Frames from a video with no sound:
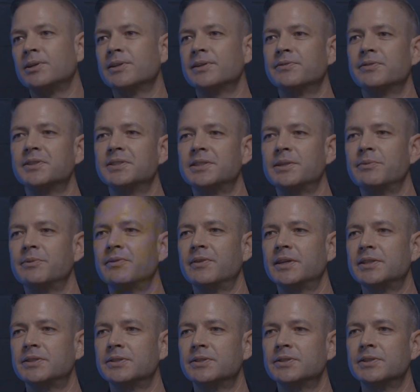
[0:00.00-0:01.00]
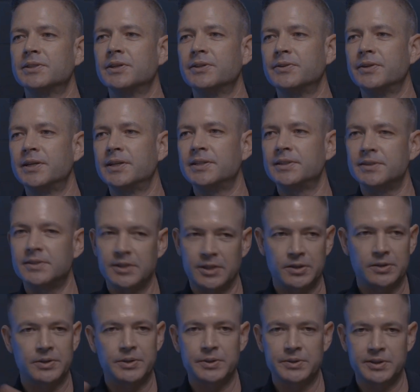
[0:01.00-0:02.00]
All the first-time investors go in and
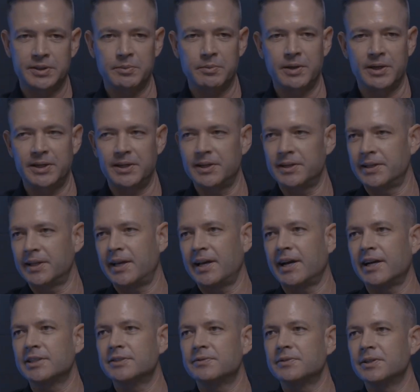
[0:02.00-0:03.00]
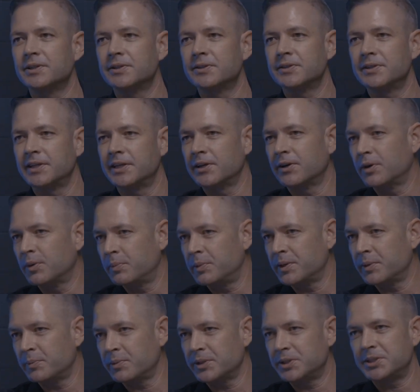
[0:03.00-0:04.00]
they're losing money on the cash flow and they're
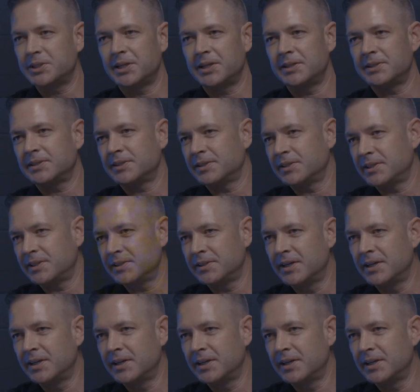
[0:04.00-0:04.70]
hoping it appreciates, and then